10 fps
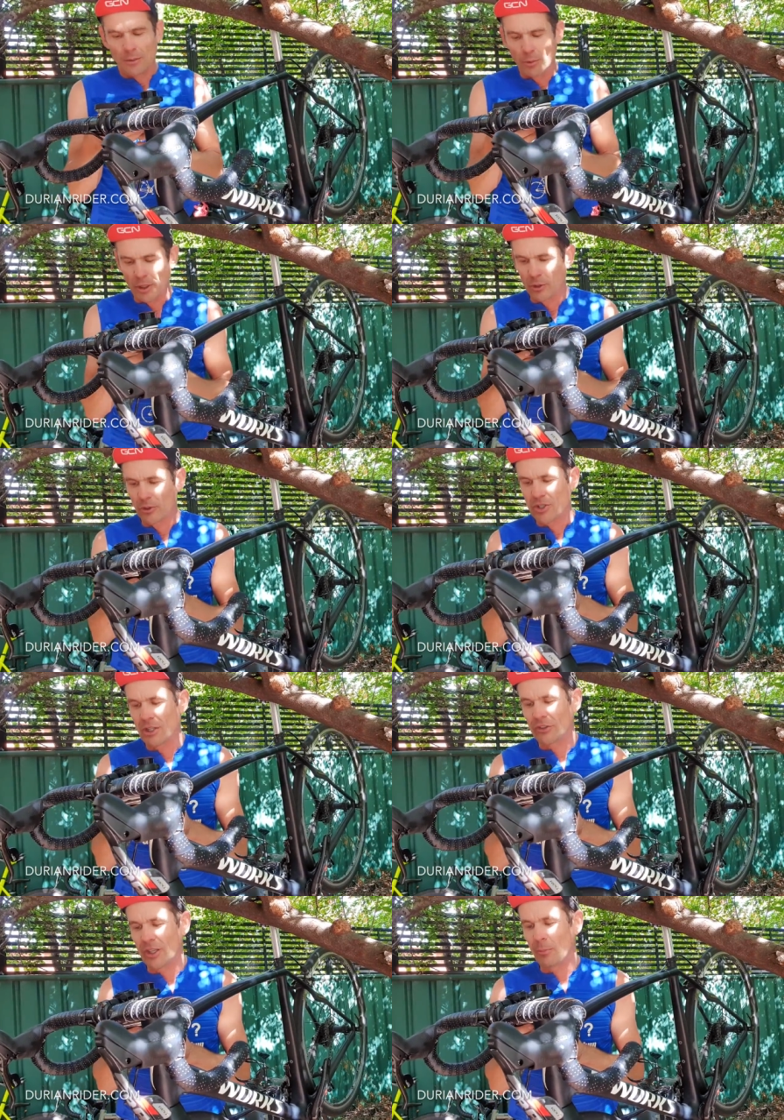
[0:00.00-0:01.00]
we're going to do a
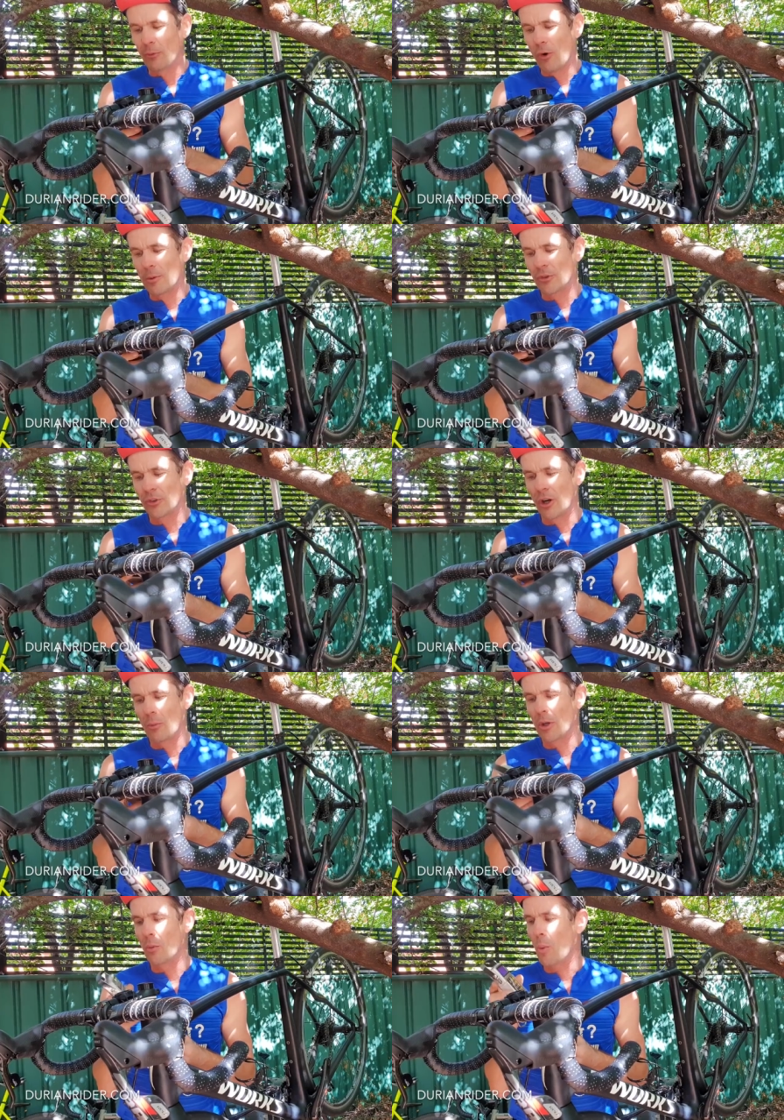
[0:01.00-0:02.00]
GC performance style.
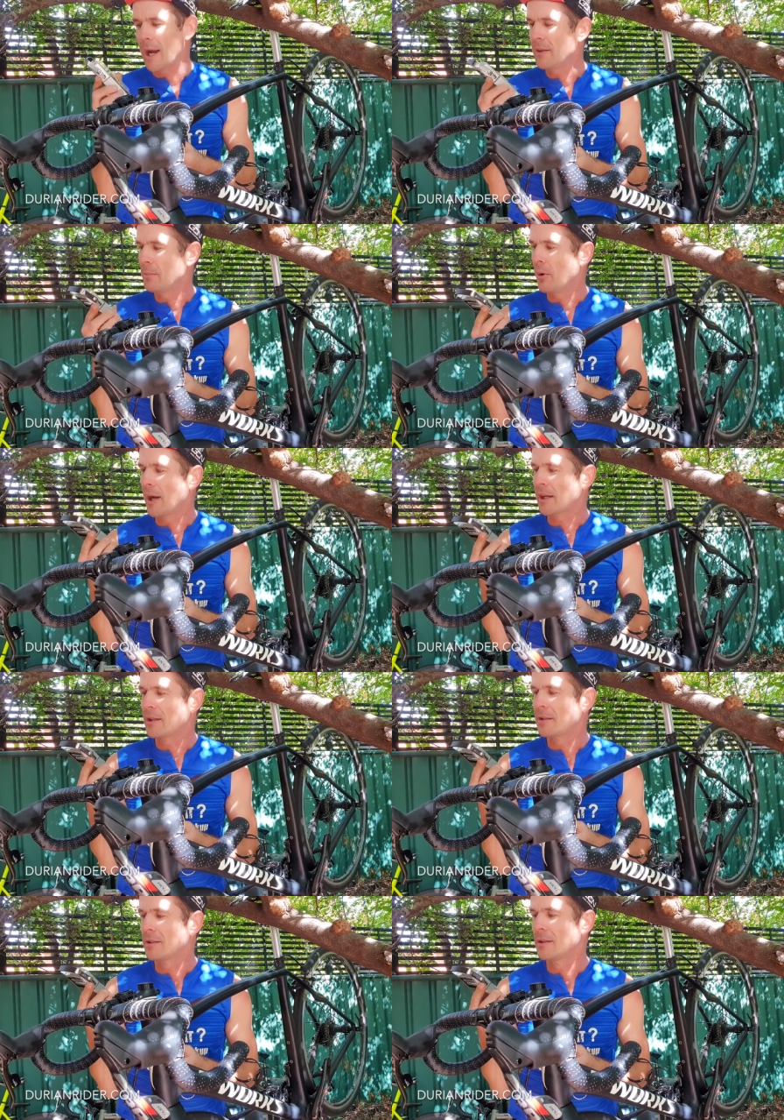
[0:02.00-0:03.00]
We're going to weigh the
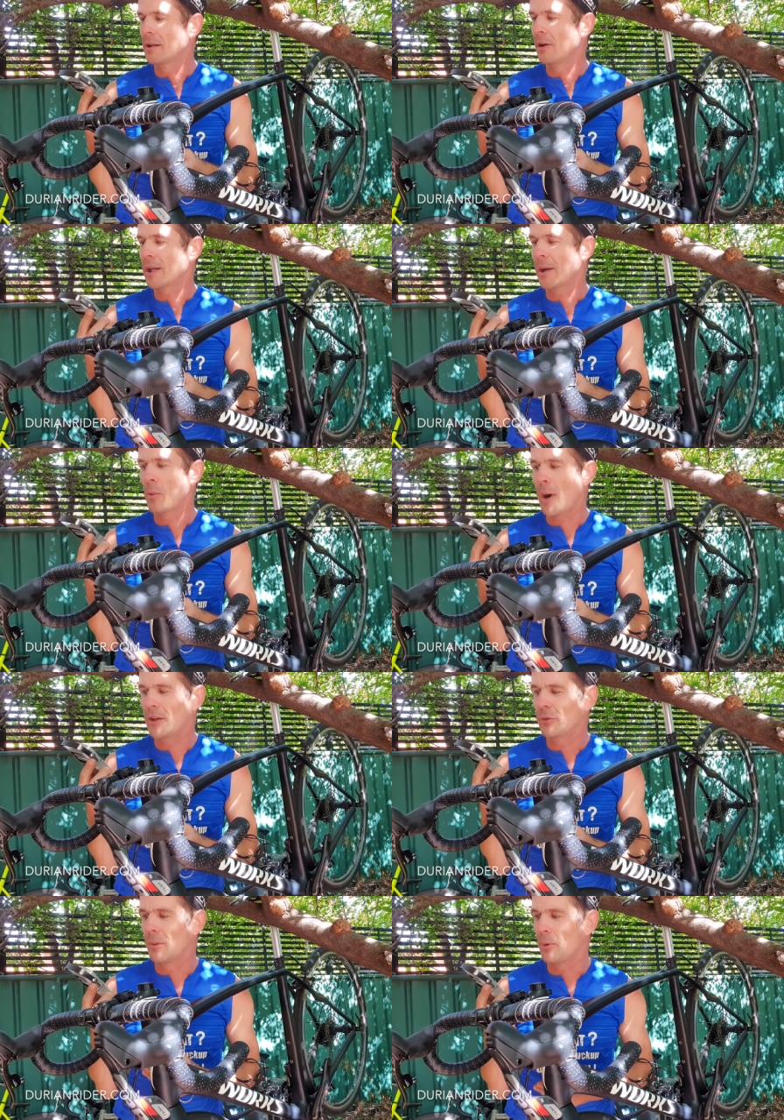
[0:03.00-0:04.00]
bike. Uh, I like how he
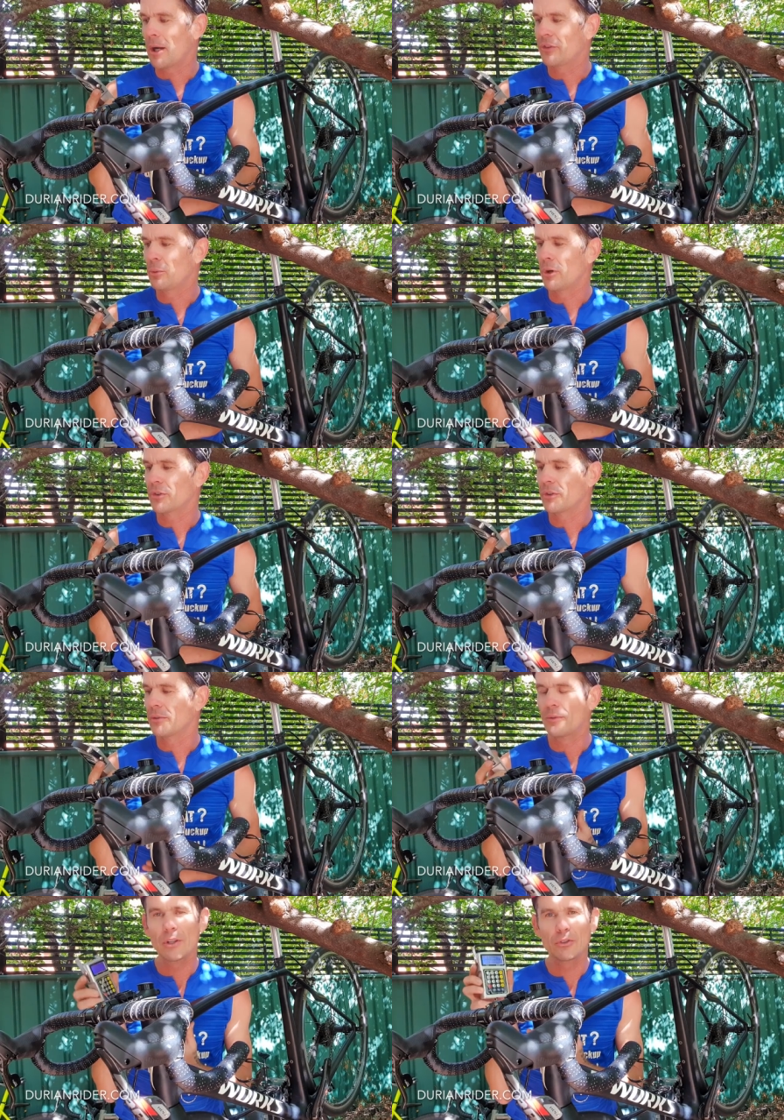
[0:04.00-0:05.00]
weighs all the bikes he works on.
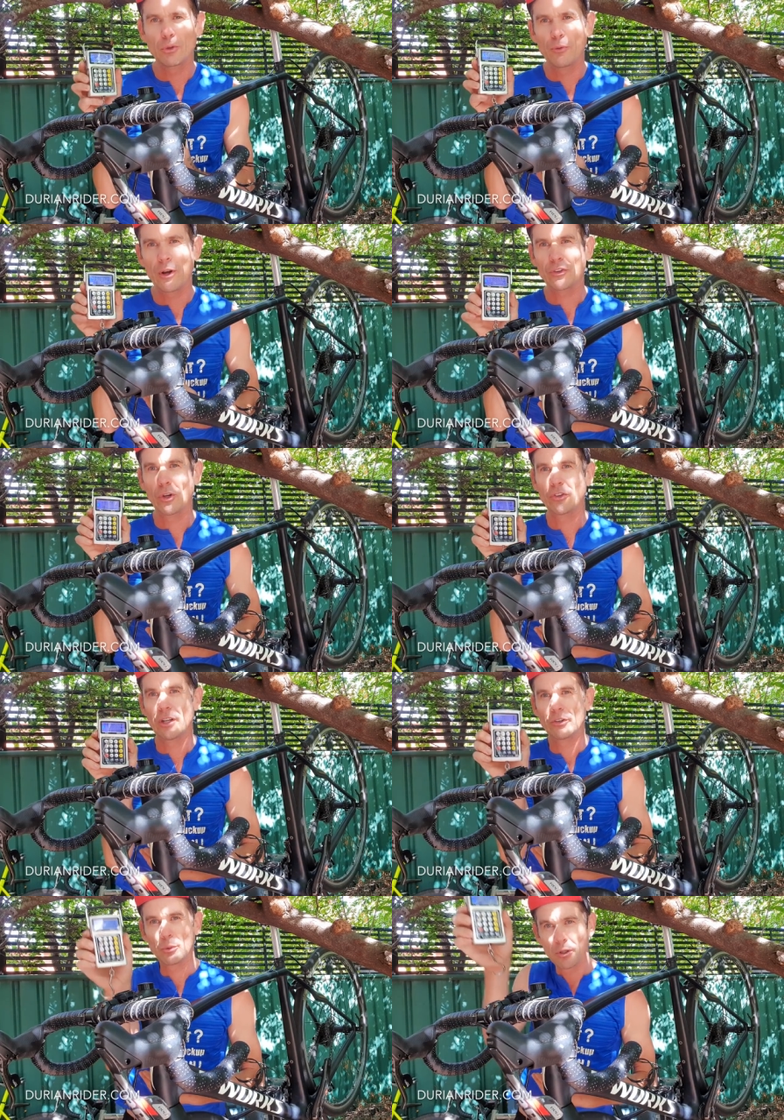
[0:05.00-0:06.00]
It's good for us
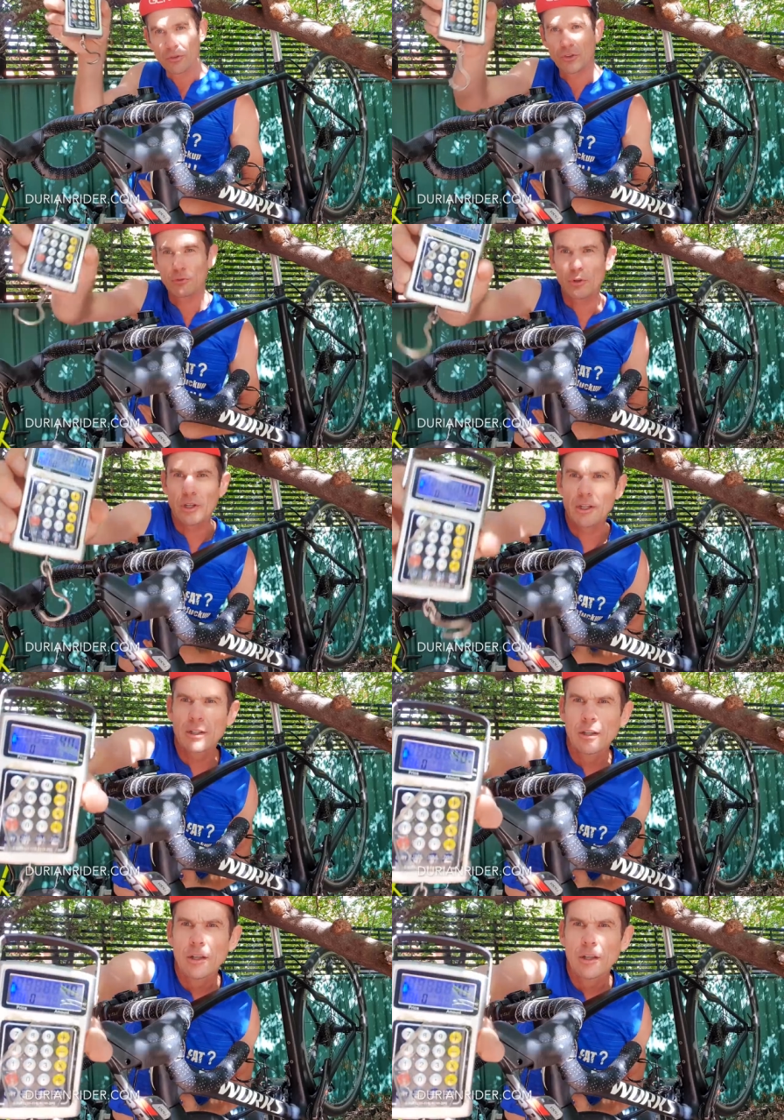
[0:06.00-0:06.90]
OCD. So we've got zeroed here,